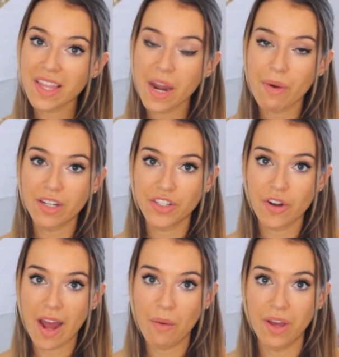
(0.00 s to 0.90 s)
thing that I wanted to
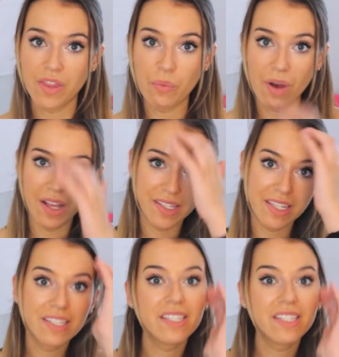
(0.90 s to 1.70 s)
start out with was